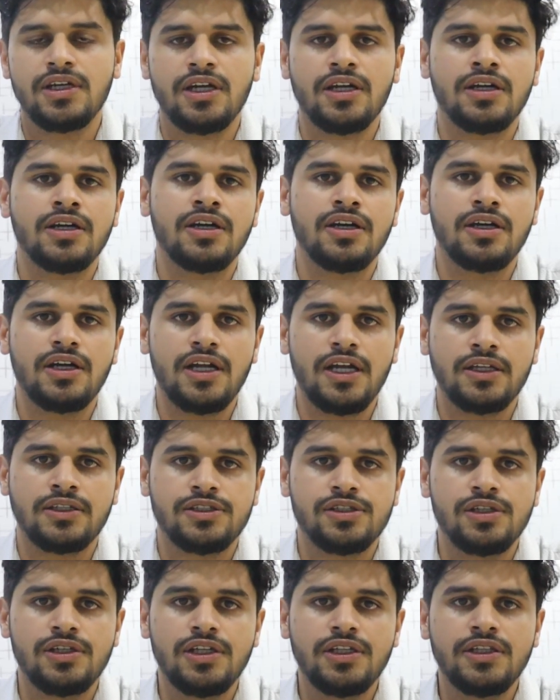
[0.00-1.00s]

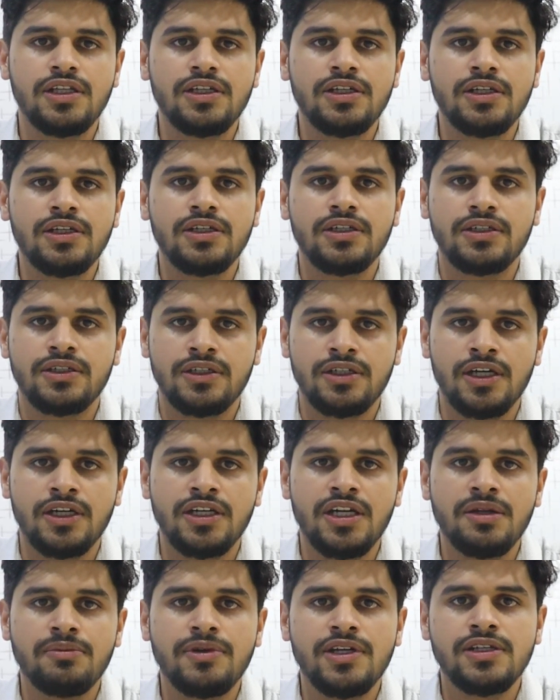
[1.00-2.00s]
Actually, the
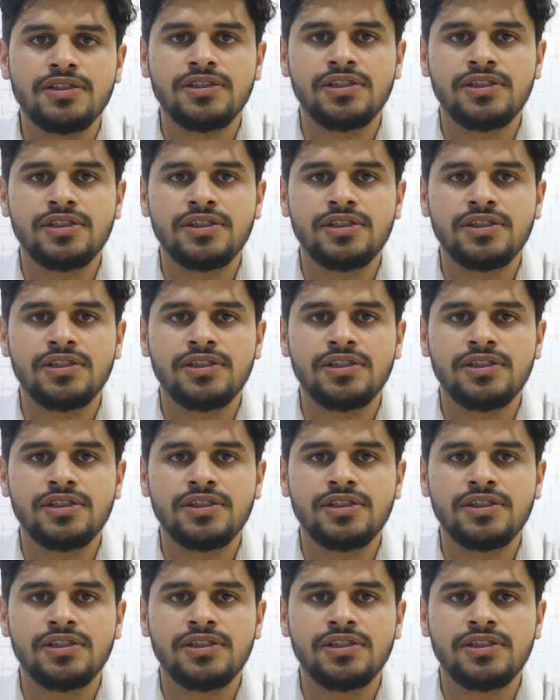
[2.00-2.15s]
DuckDB